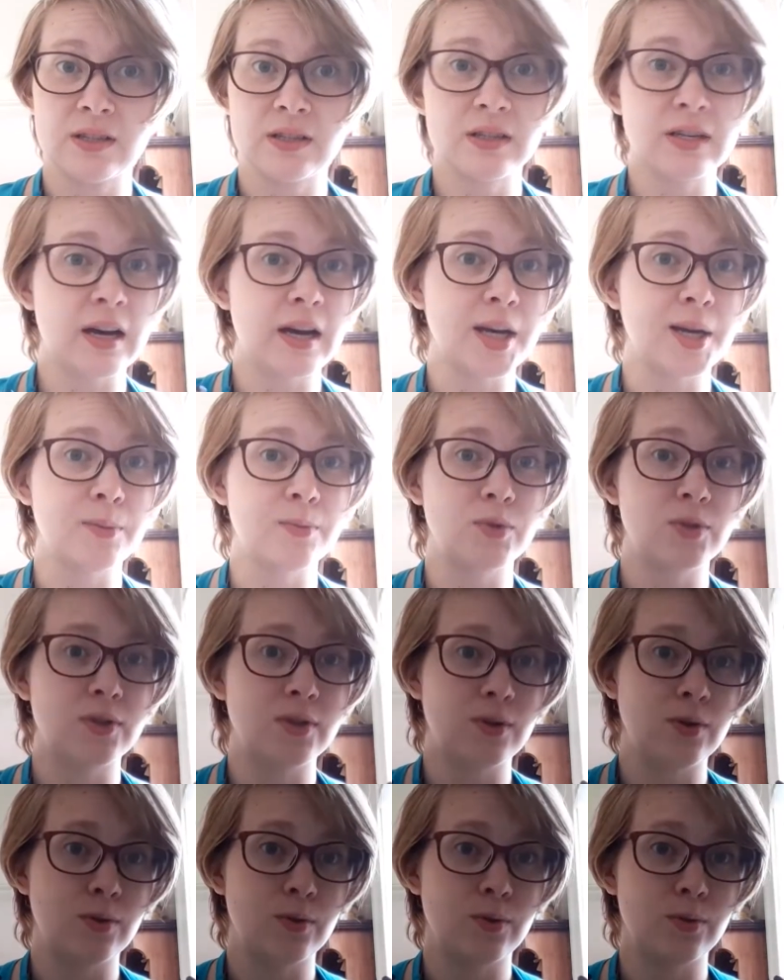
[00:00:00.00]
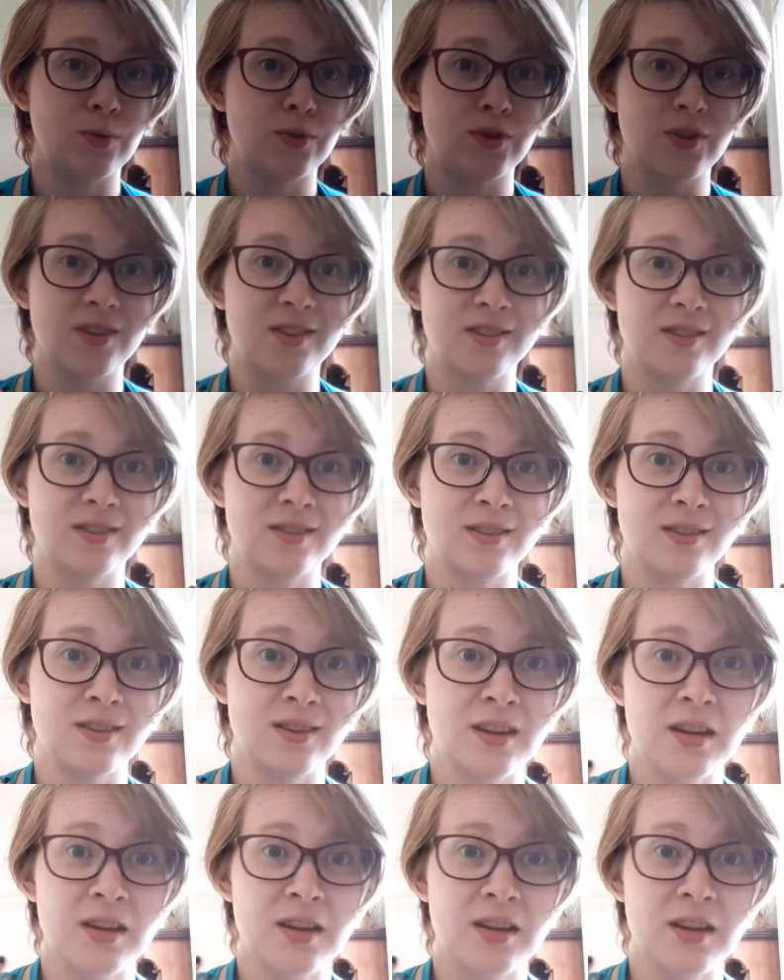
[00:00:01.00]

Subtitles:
time to just